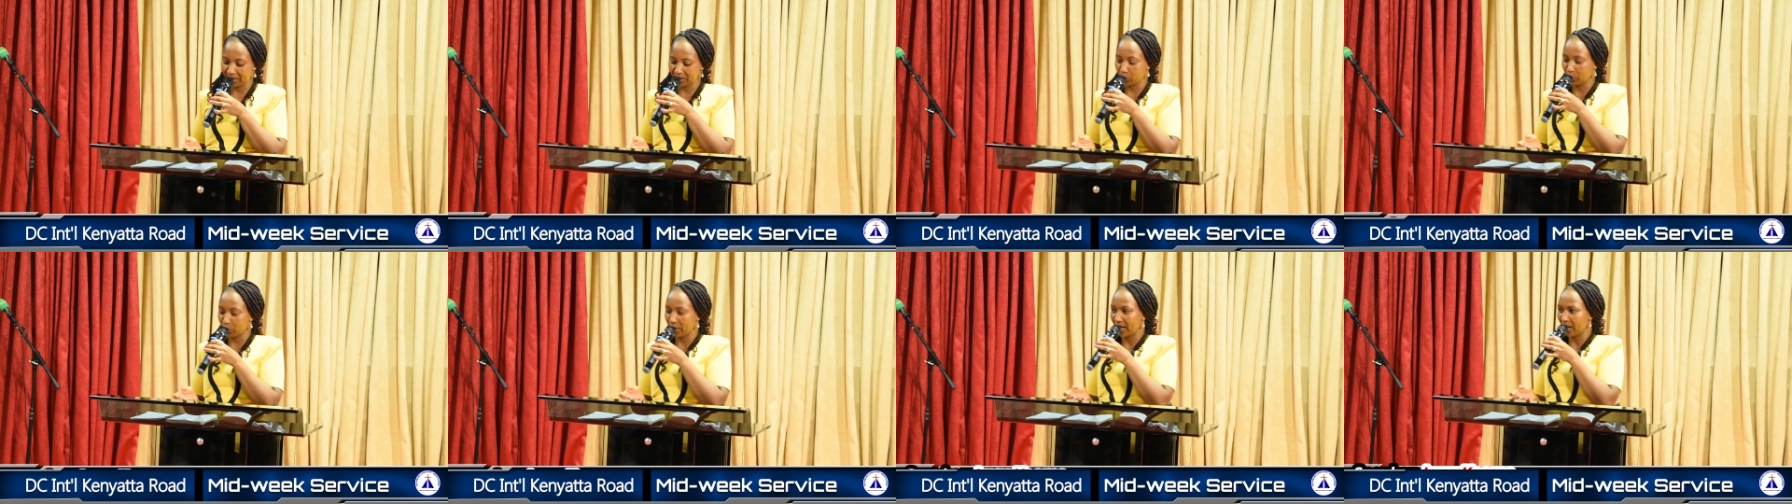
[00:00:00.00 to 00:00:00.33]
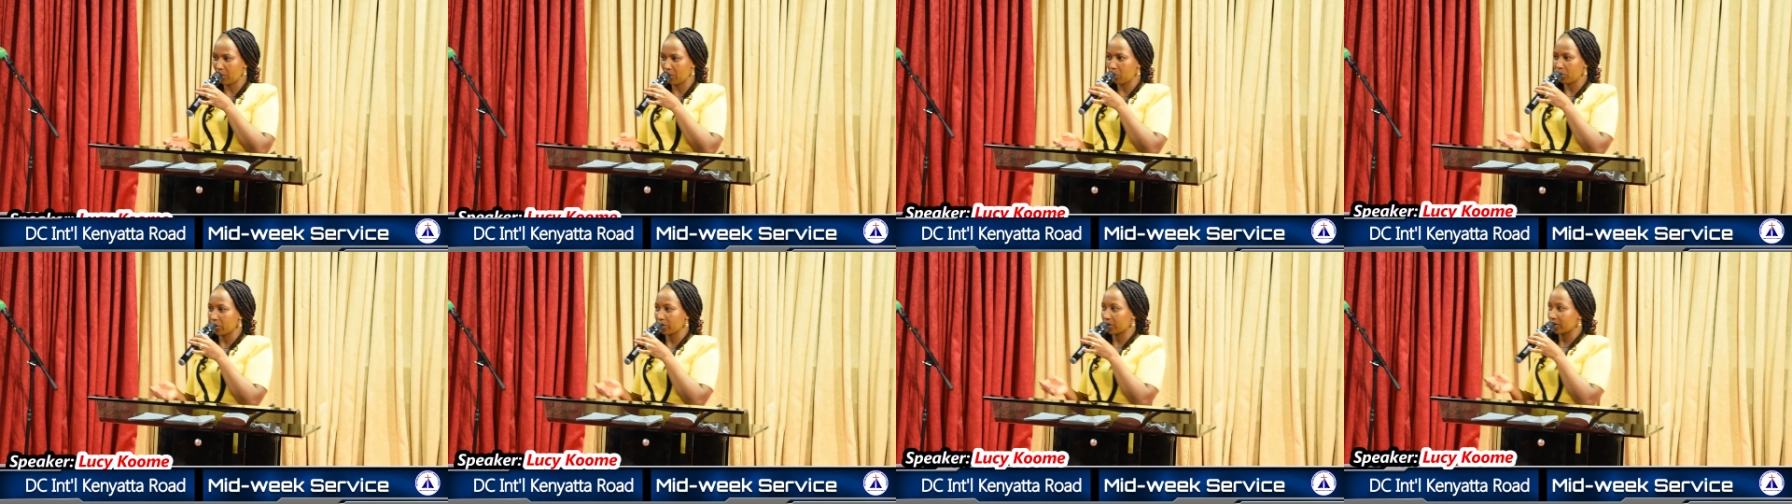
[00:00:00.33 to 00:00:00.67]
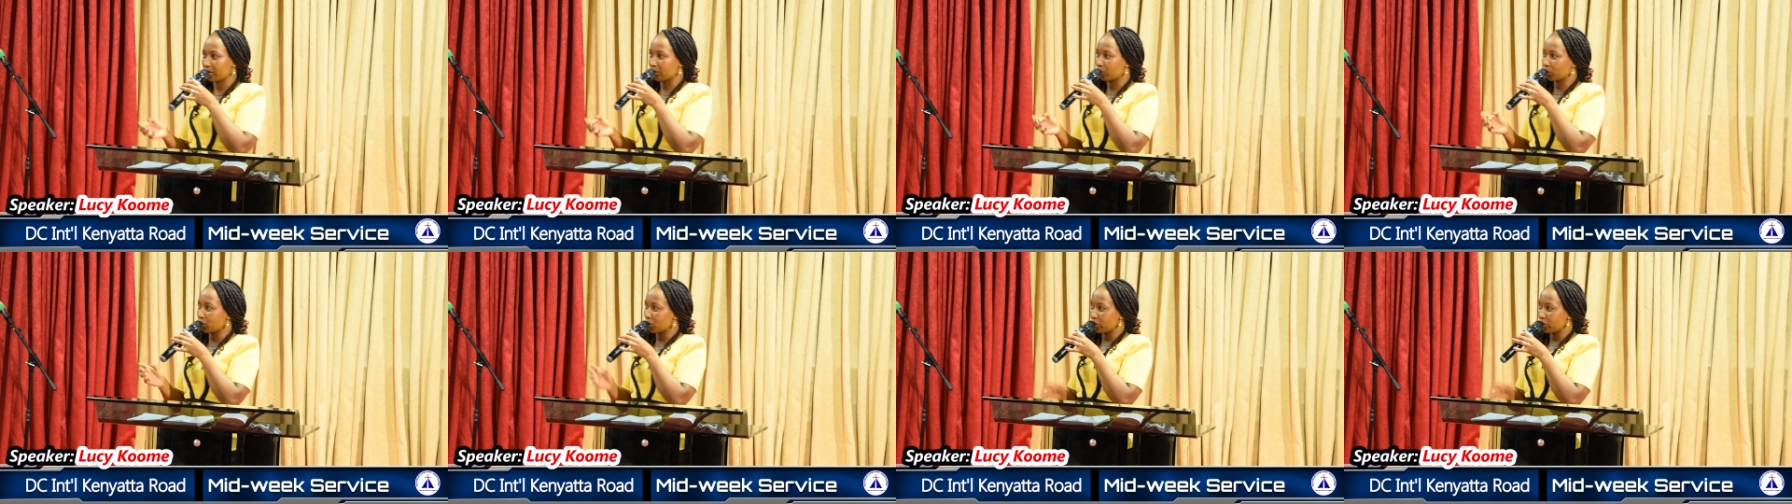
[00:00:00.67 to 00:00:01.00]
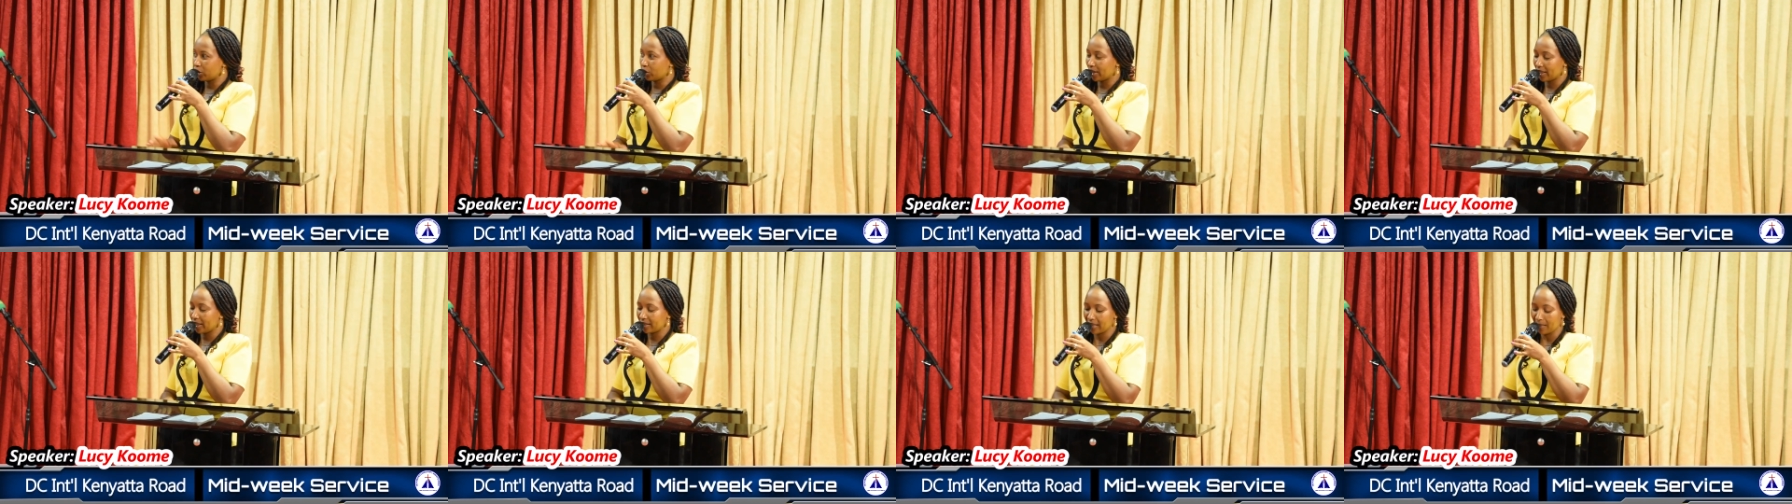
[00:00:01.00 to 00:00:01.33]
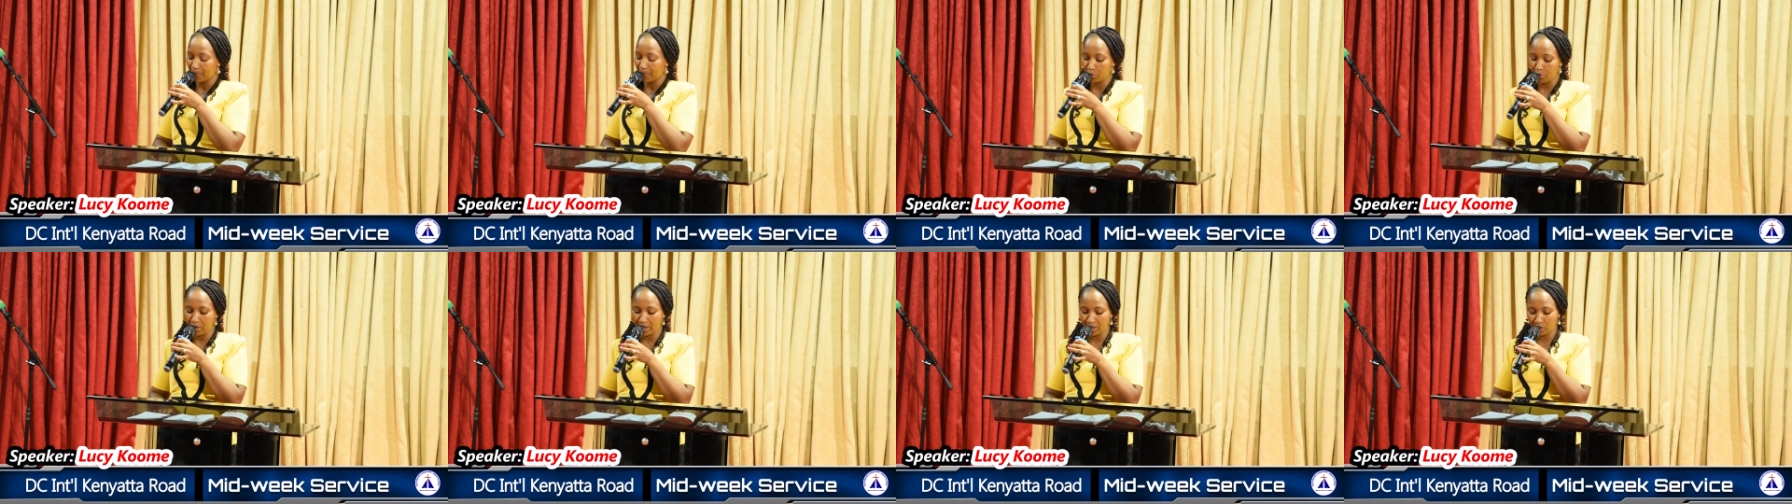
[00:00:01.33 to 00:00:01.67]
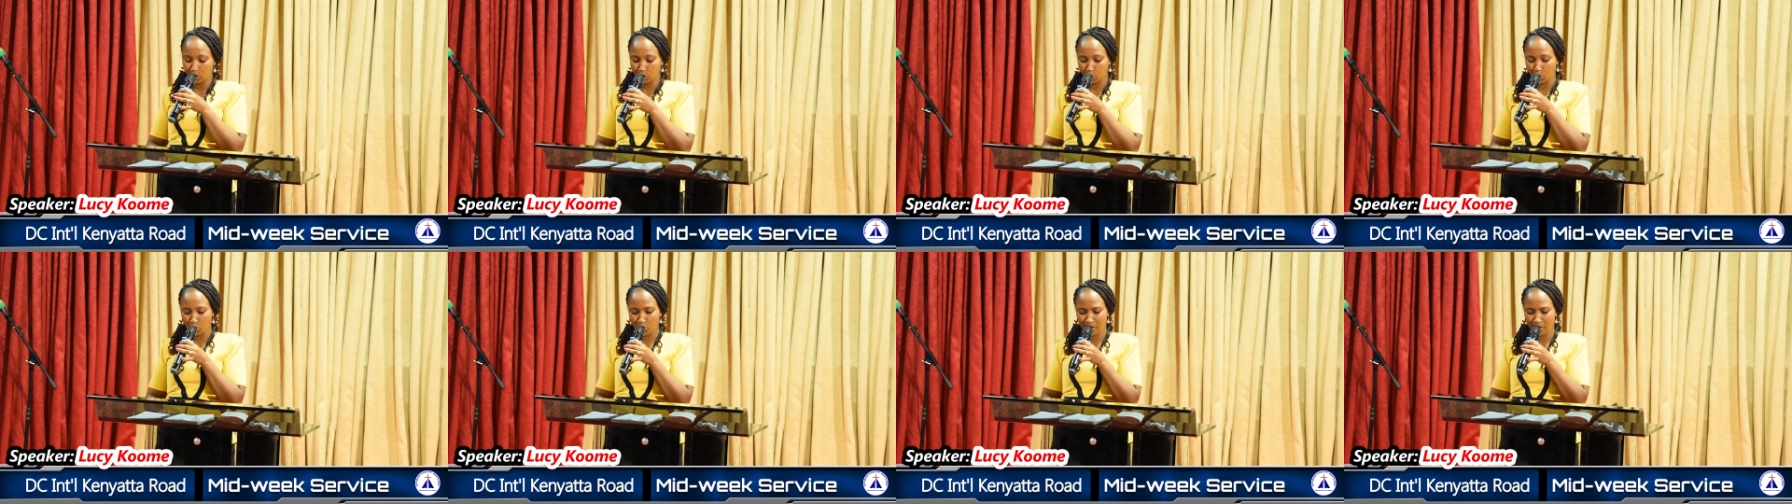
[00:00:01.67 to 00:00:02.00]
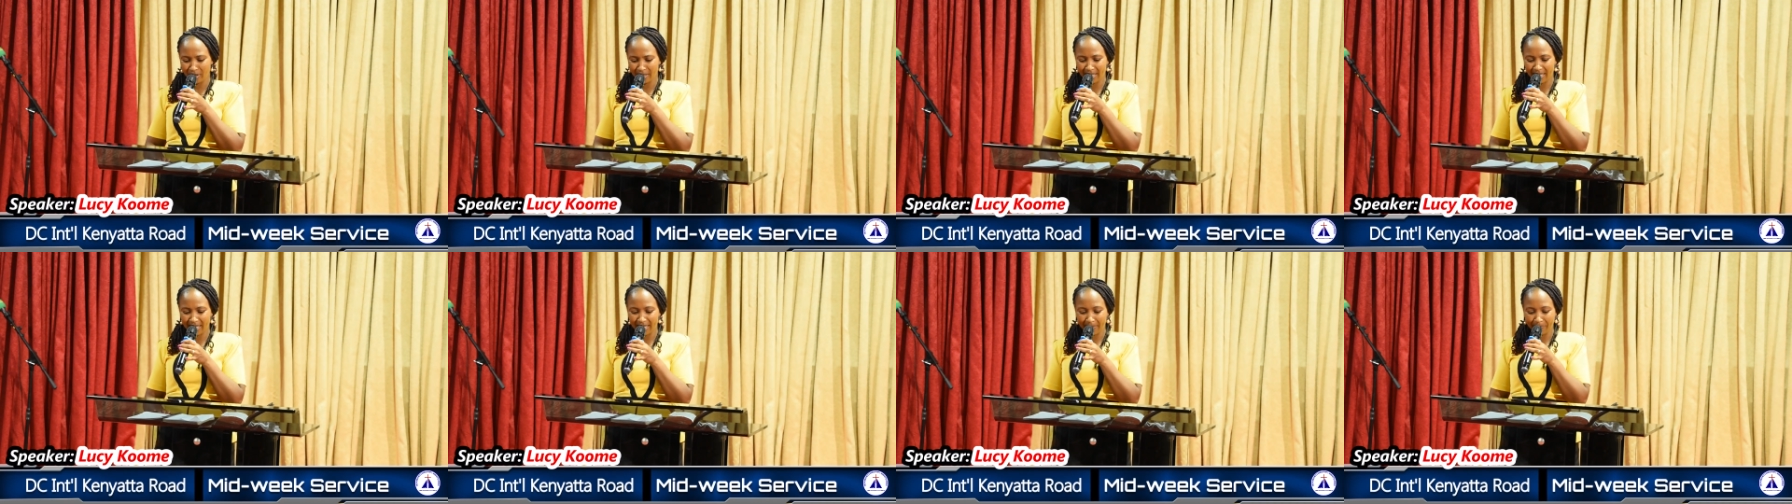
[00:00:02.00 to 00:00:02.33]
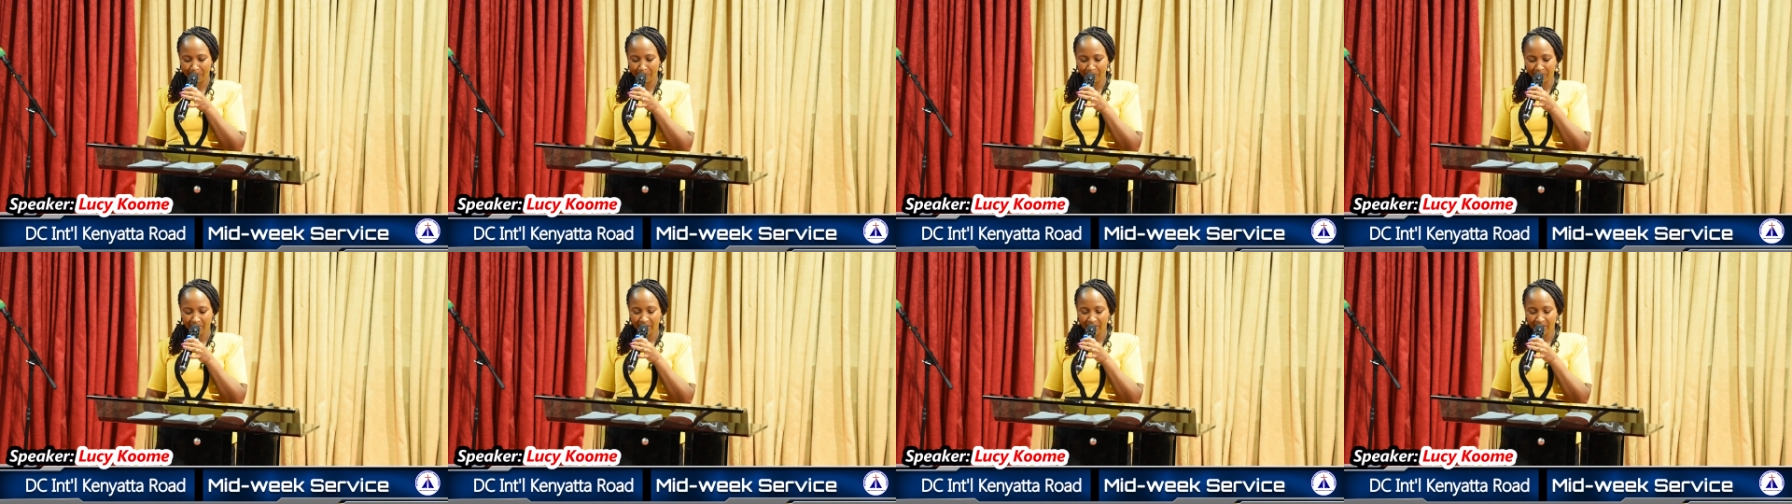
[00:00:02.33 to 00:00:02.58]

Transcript: when I was told that I'm going to share,